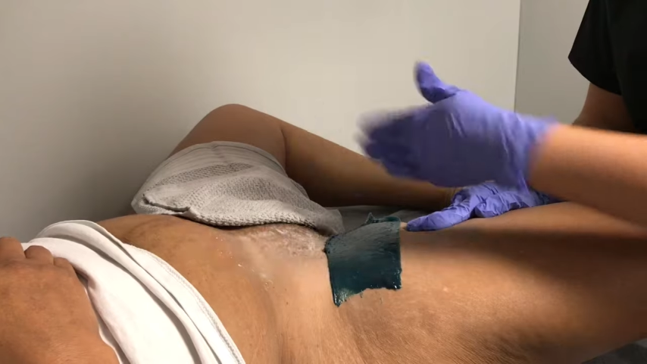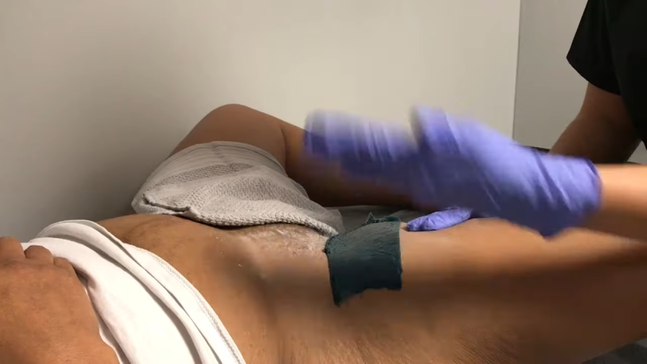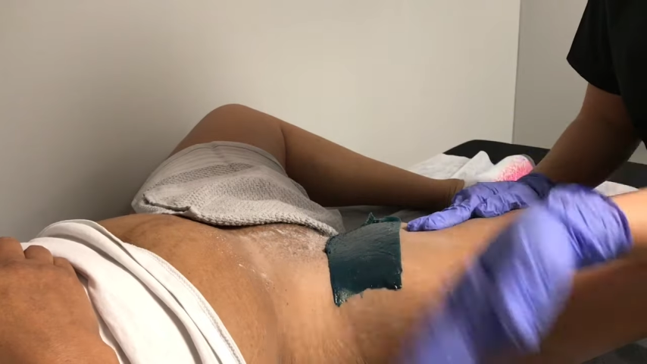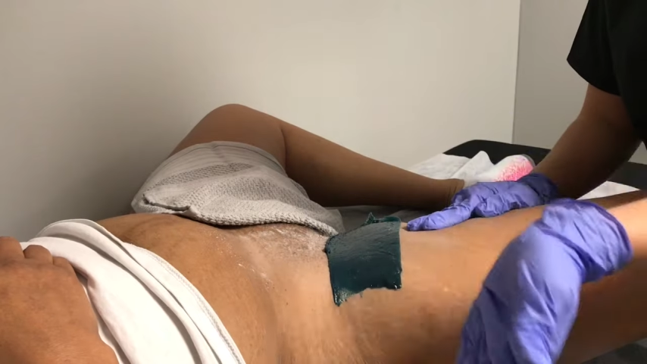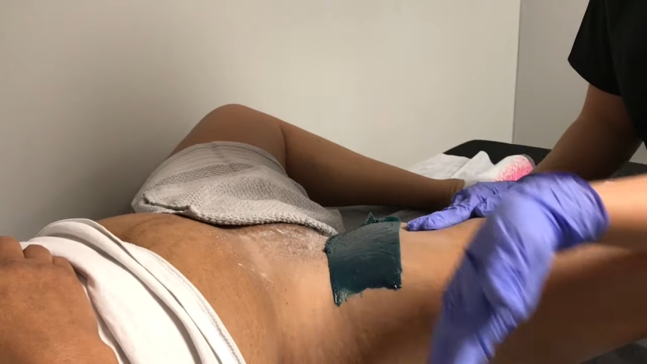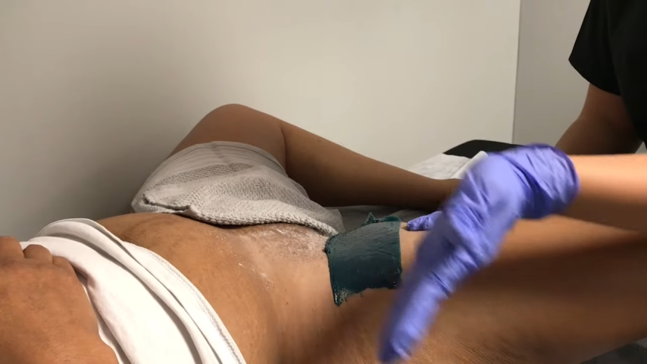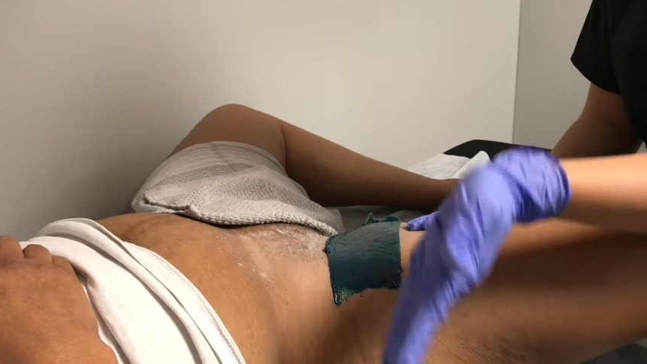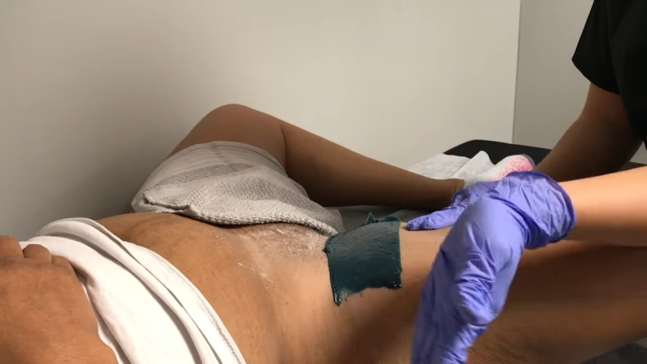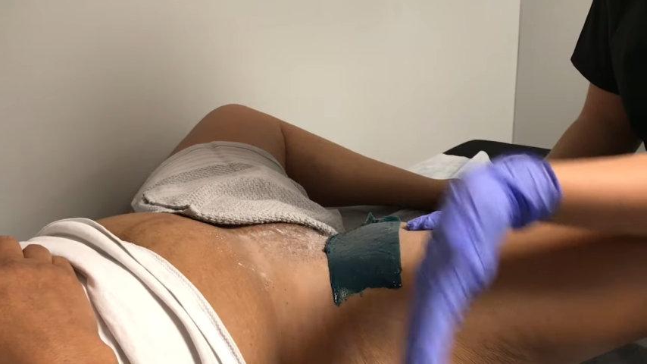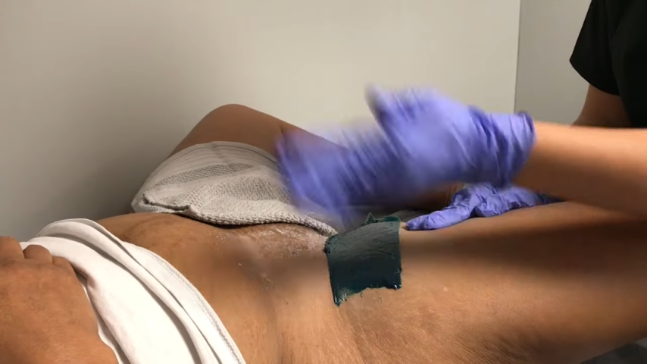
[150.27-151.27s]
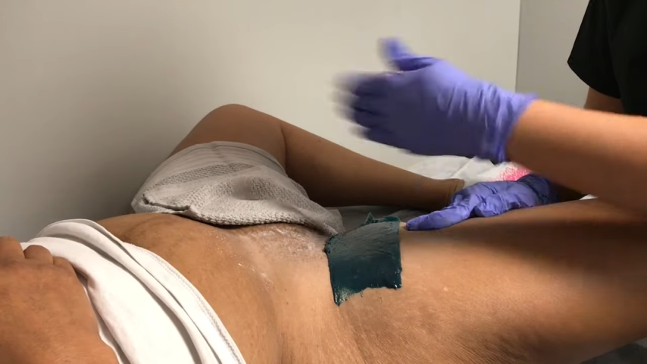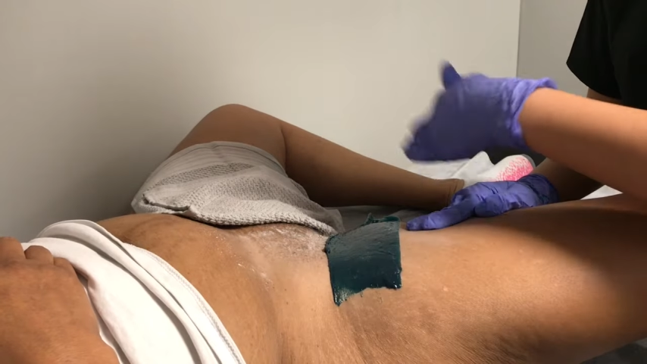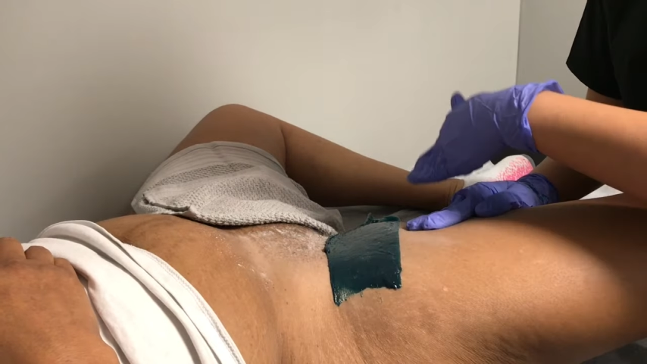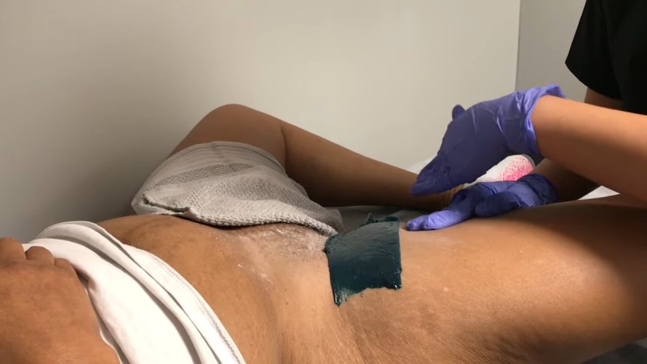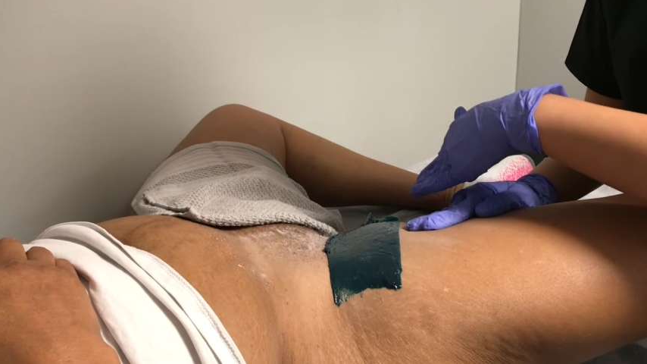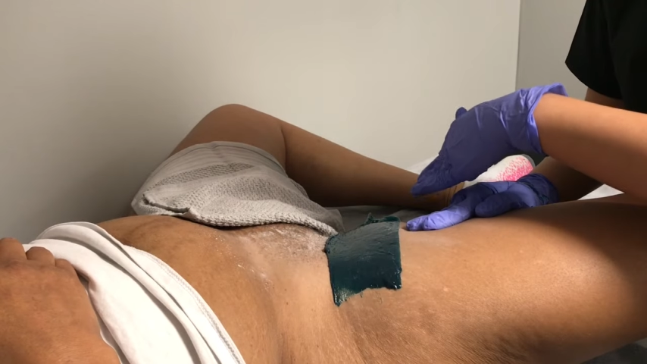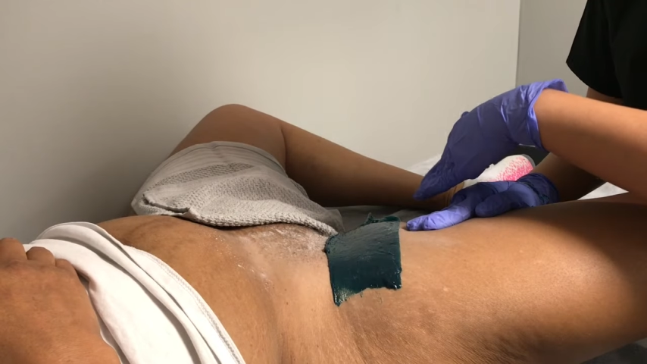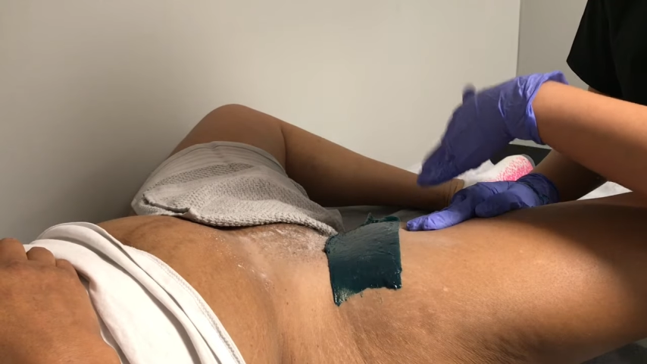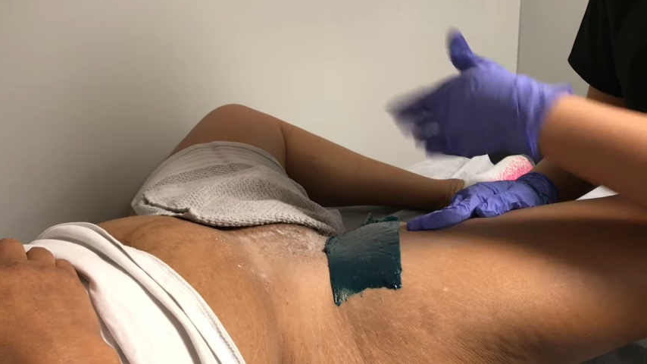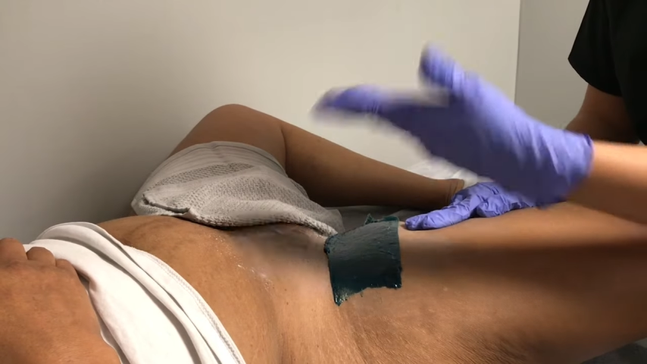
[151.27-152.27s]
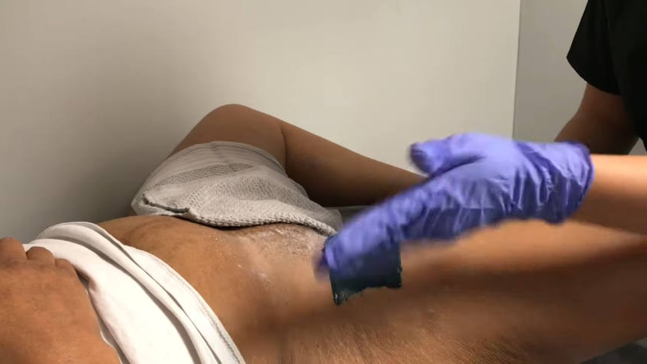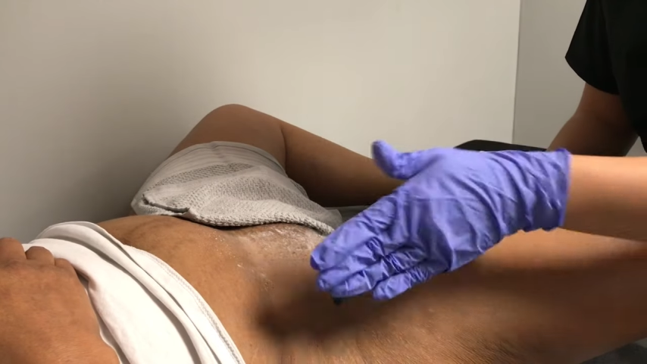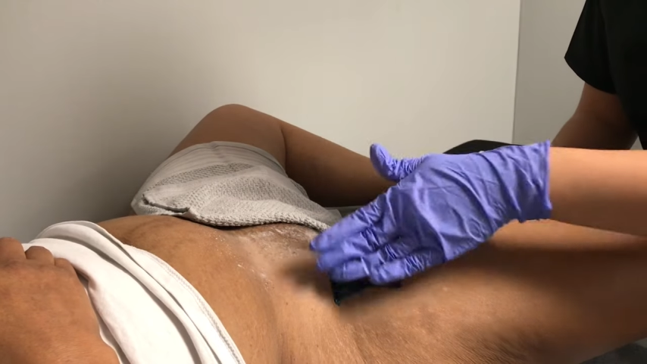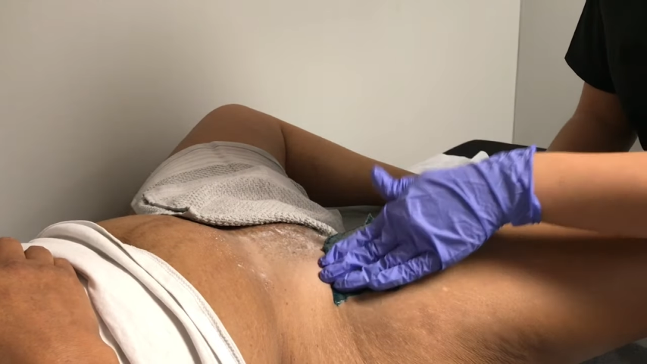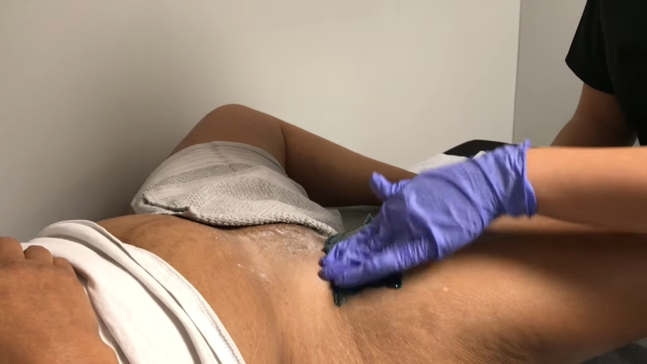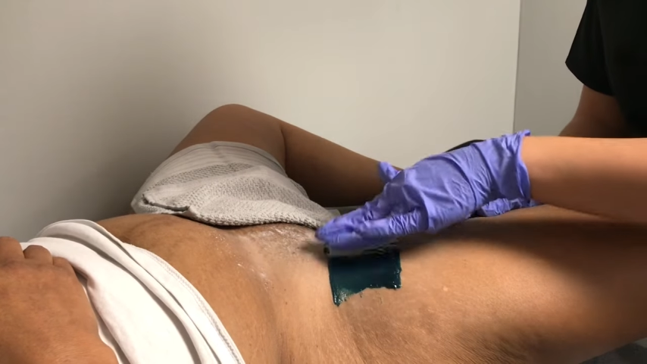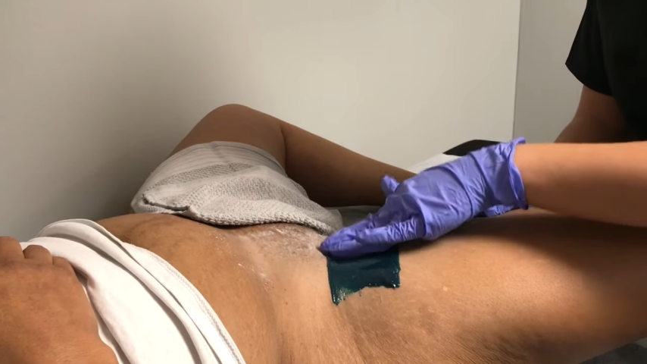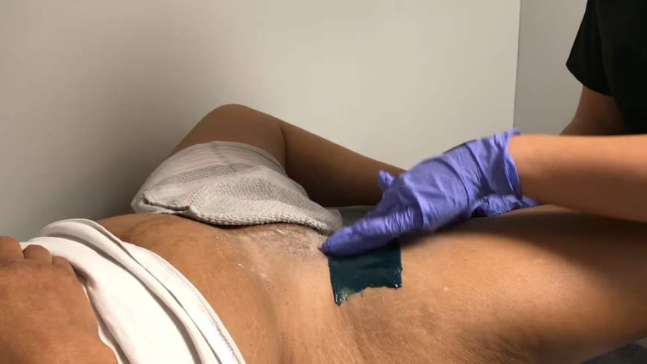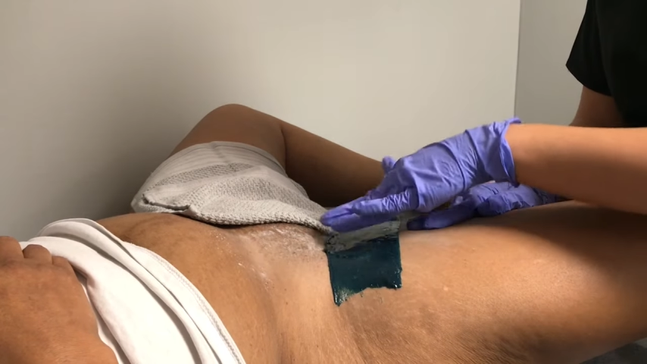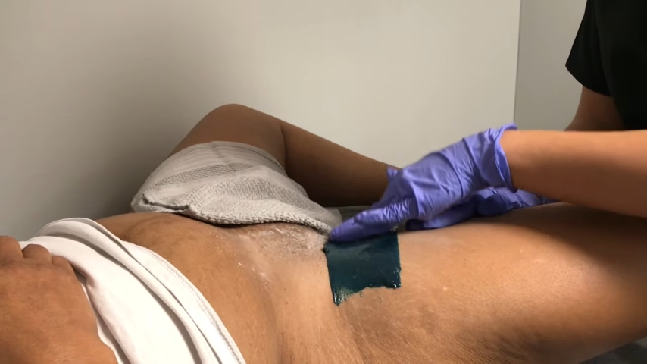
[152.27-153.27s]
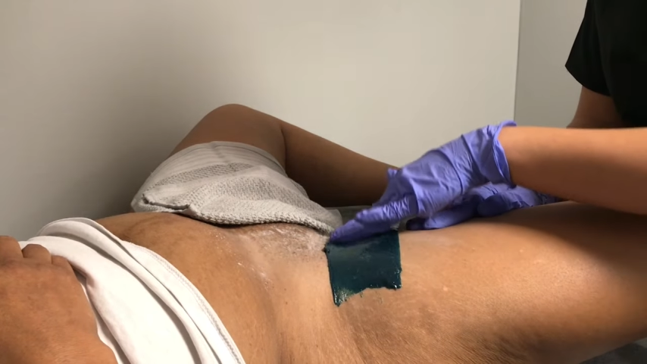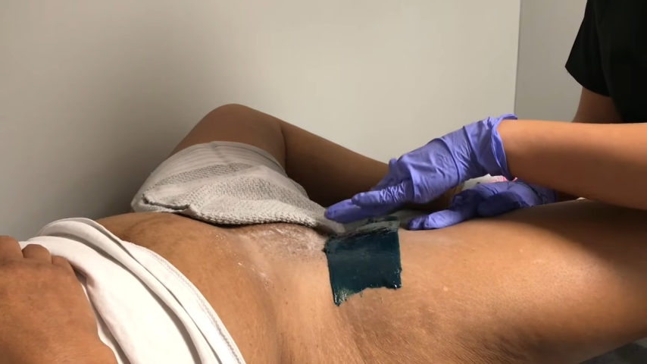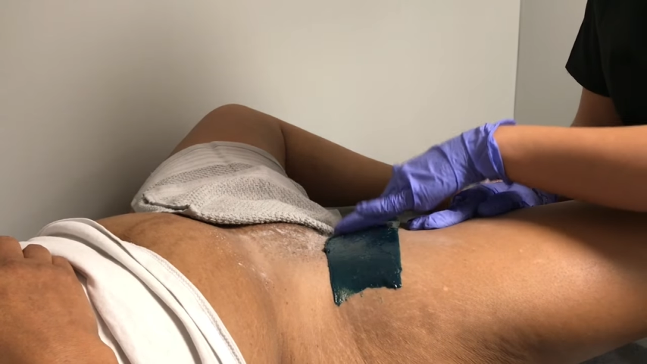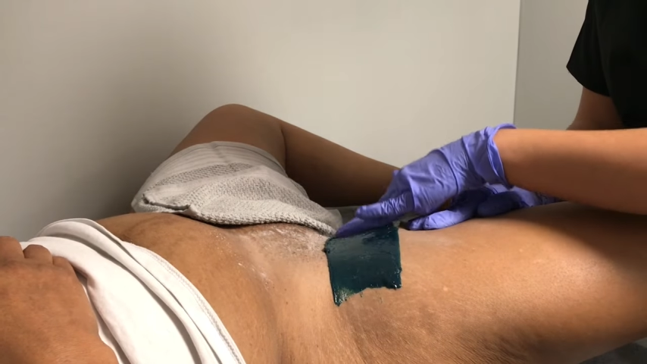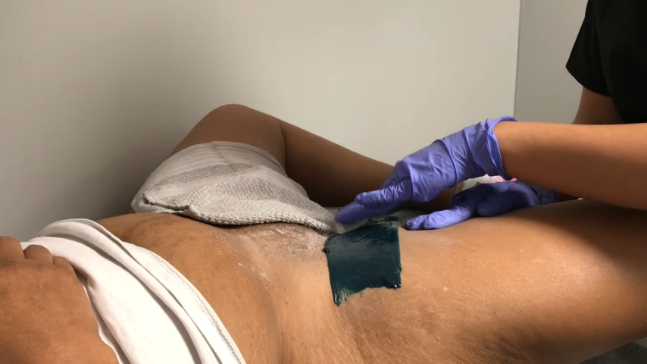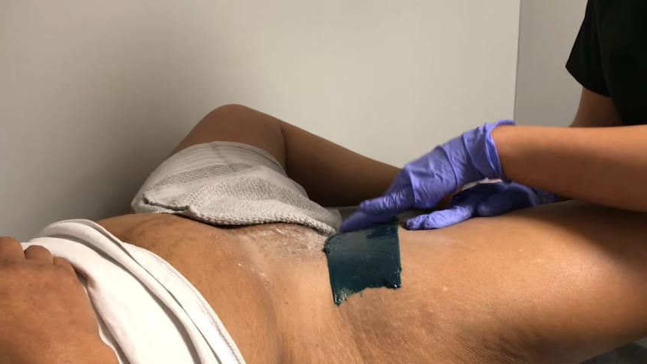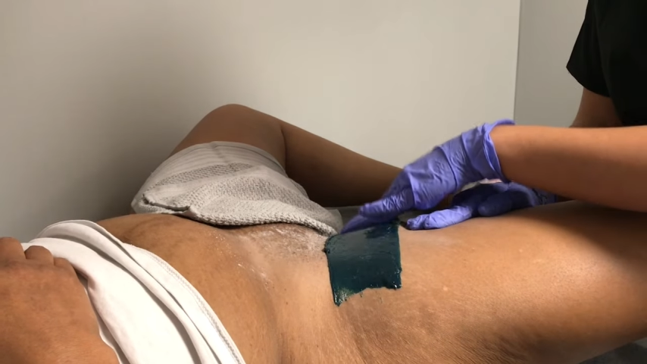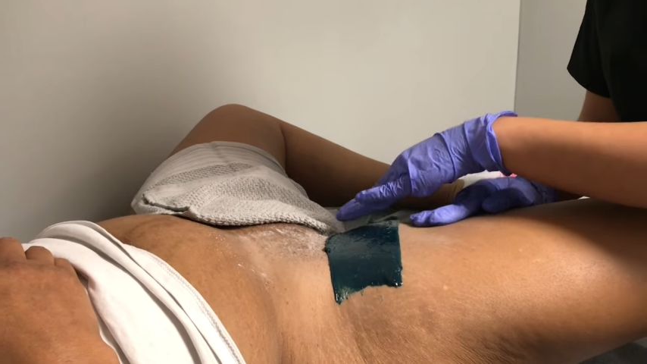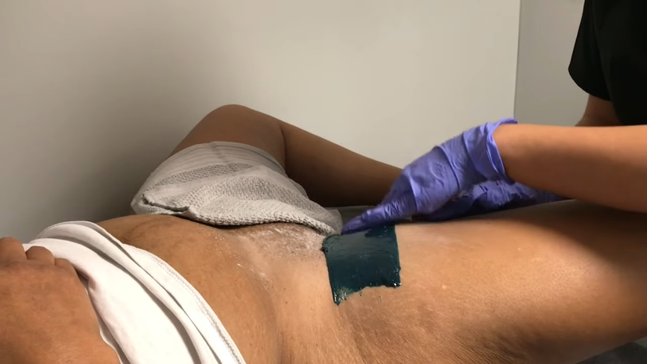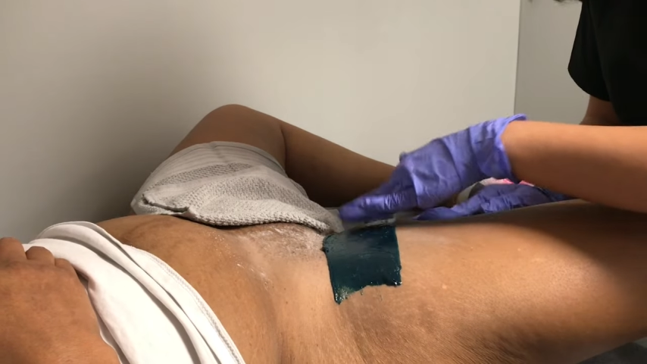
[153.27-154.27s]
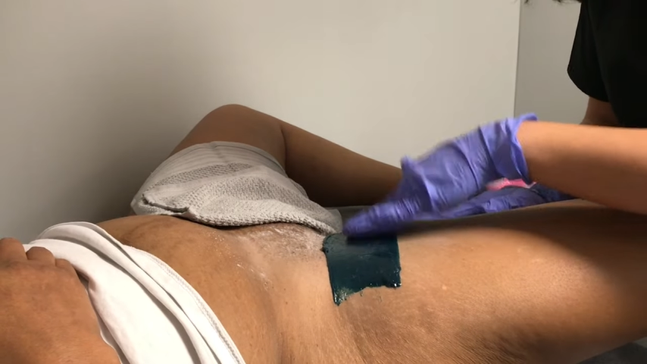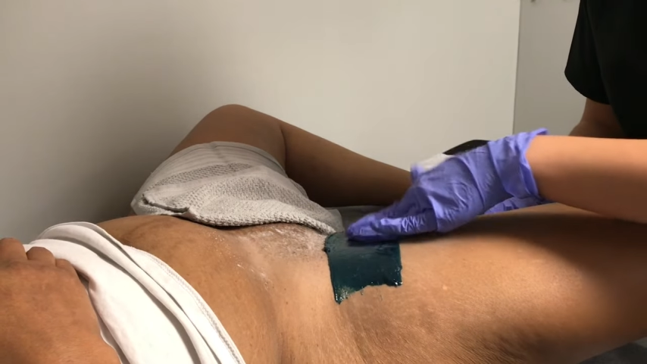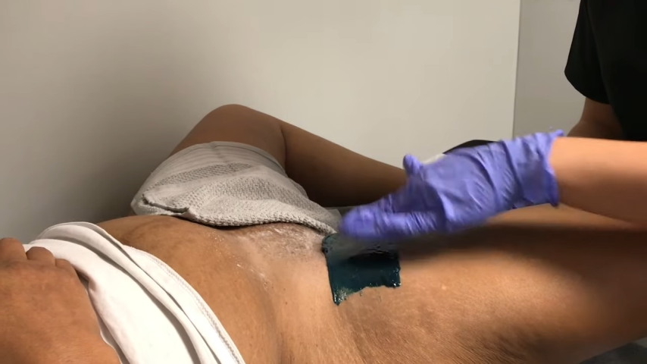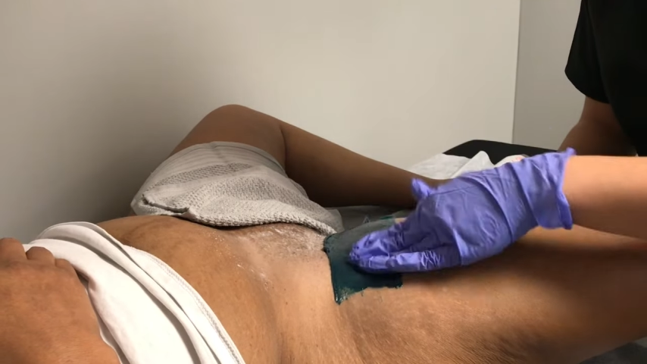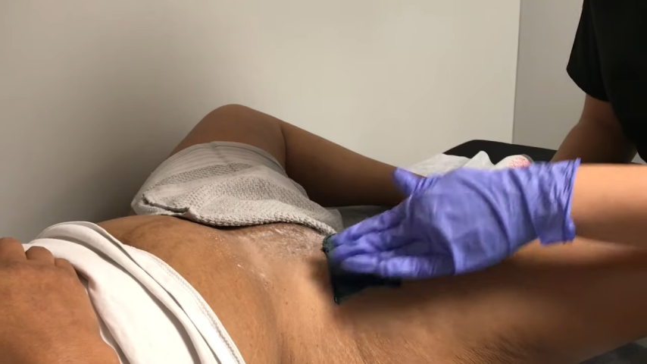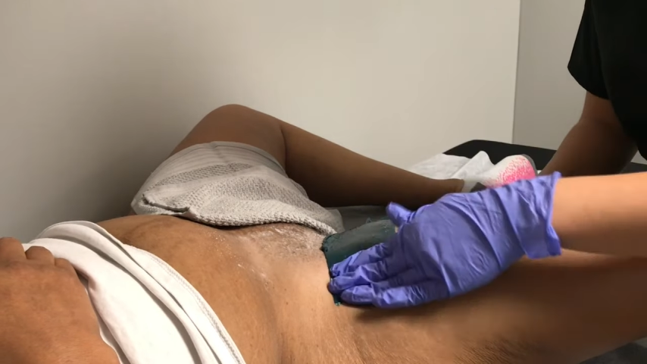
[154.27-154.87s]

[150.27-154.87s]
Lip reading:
Nobody's mouth can be seen.